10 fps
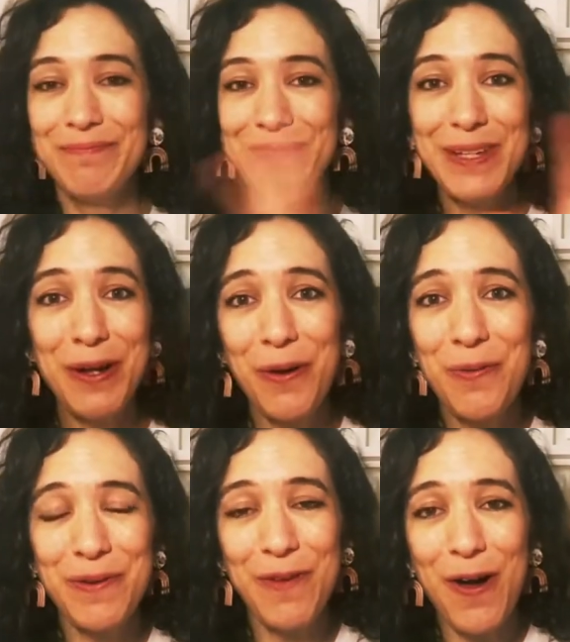
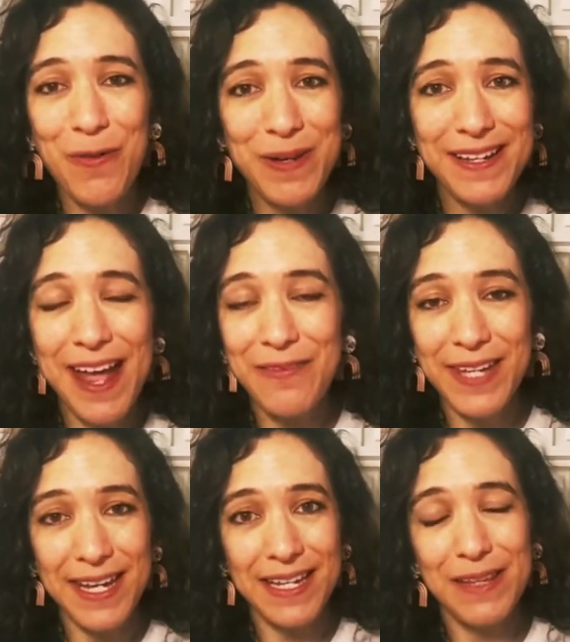we've all been
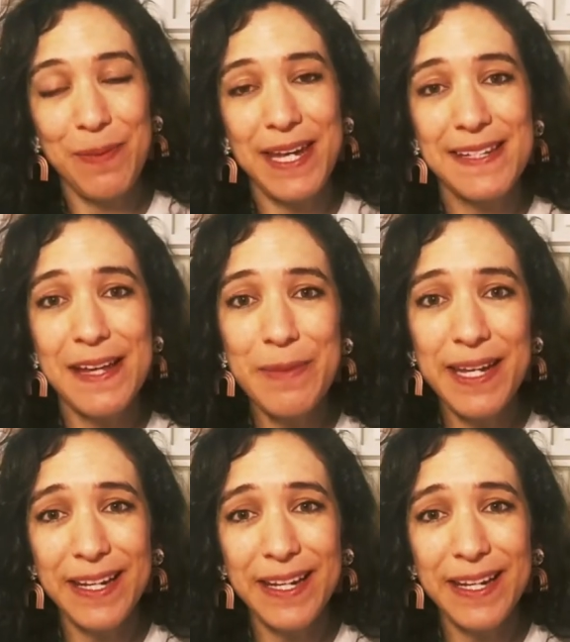navigating the pandemic,